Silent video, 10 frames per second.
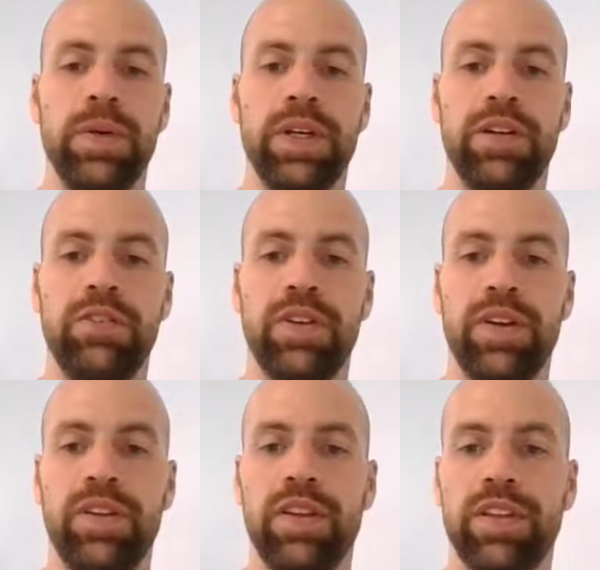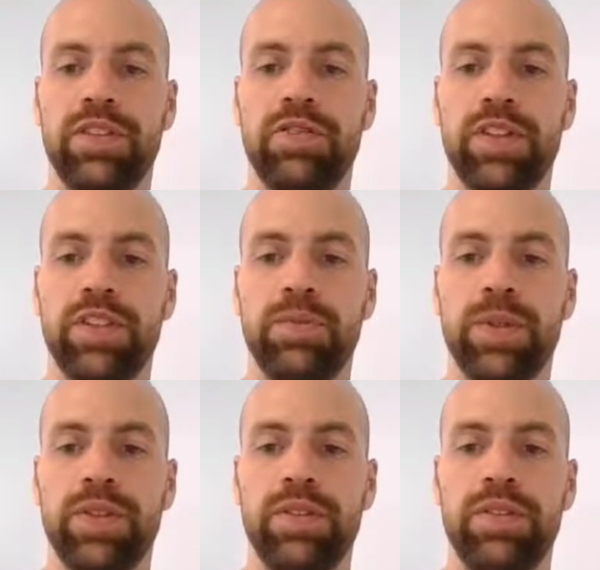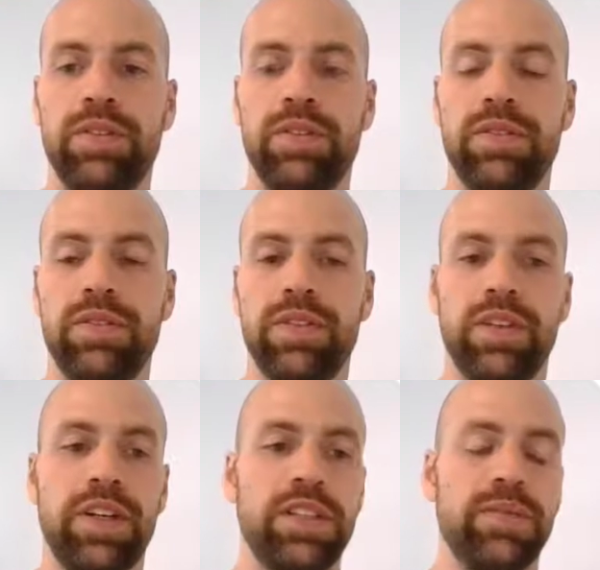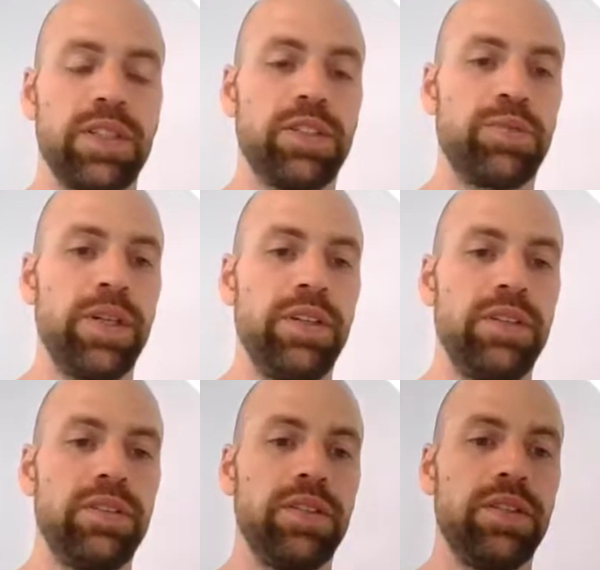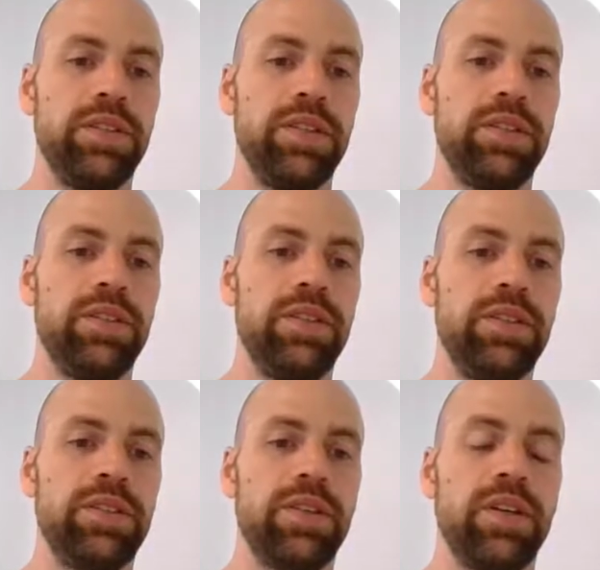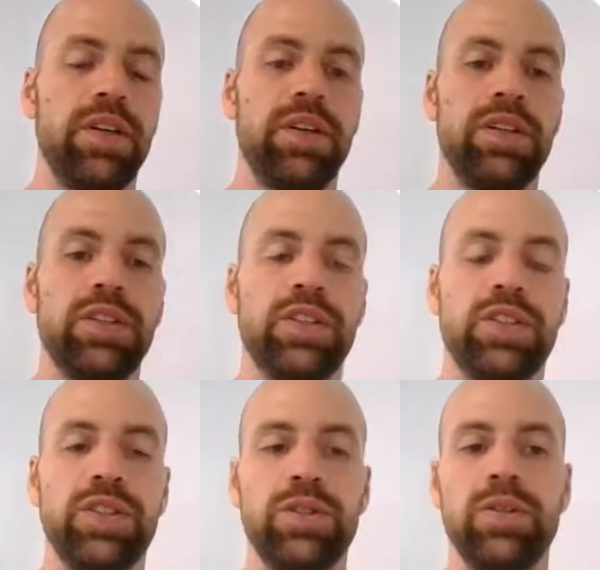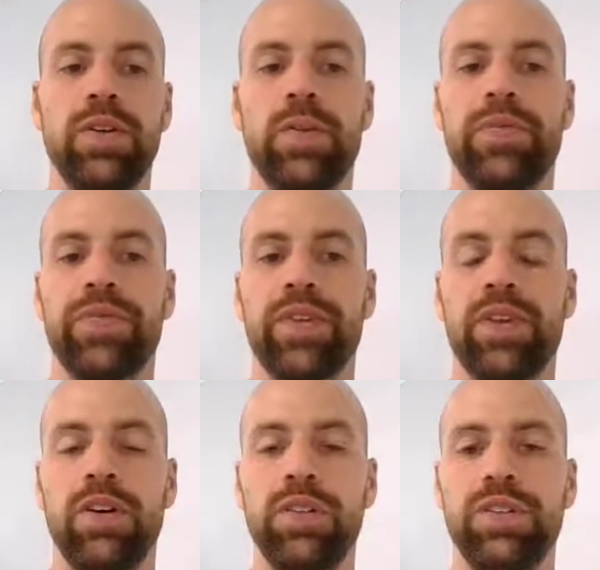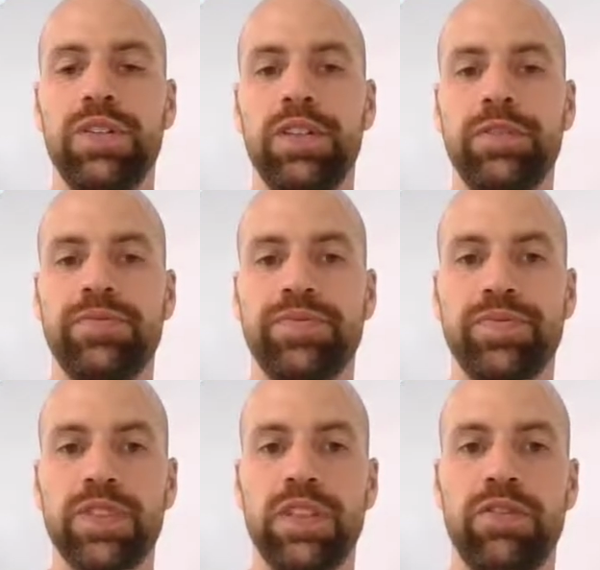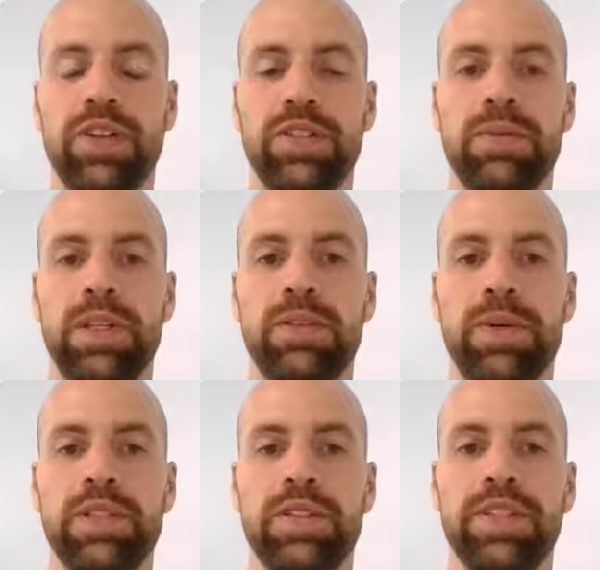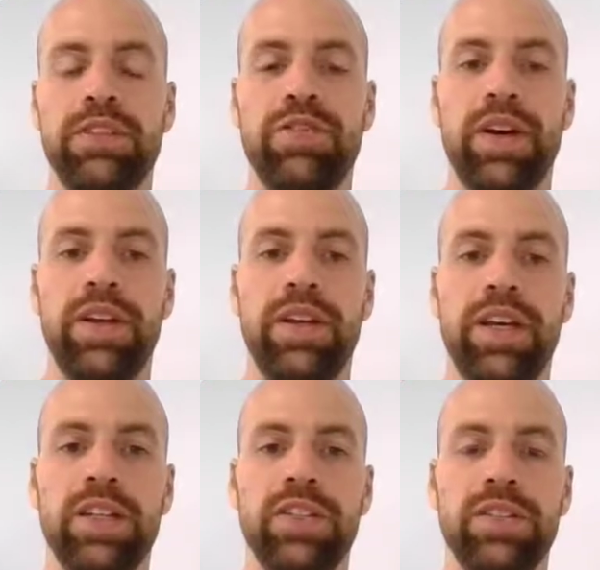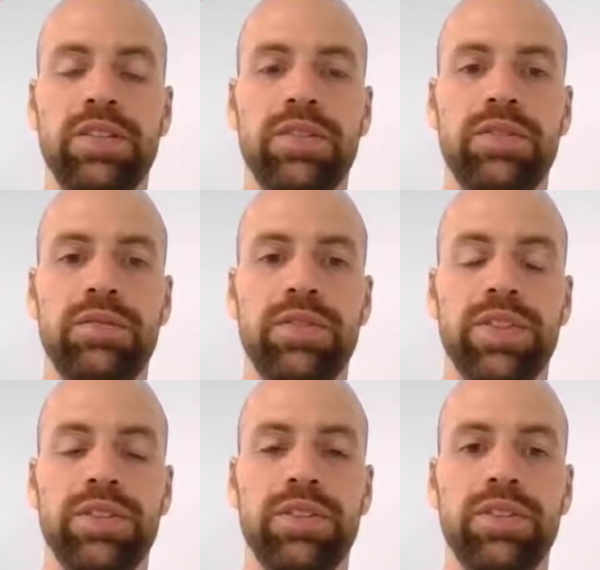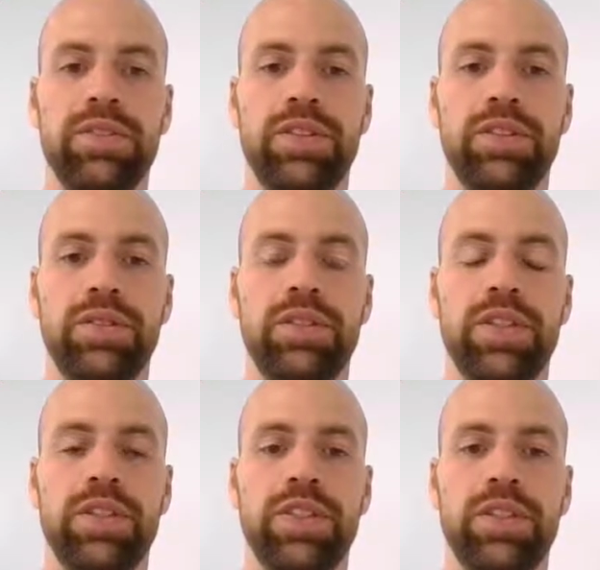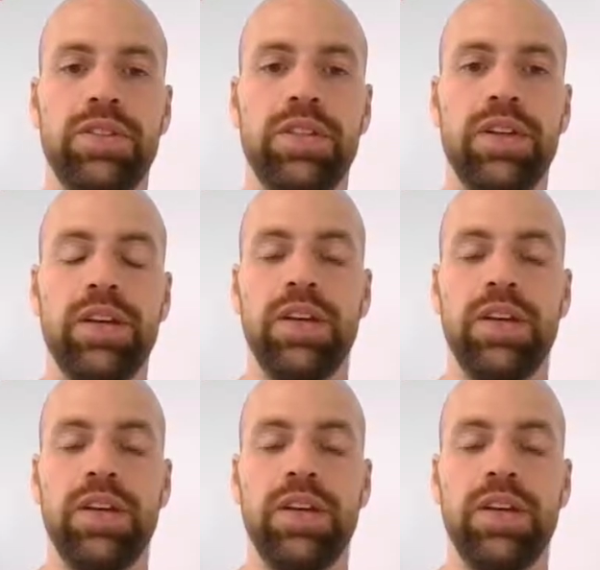we can find the action function module. And the customizing is pretty easy. You need these 2 nodes here. In the first one you basically define actions, just a 2 digits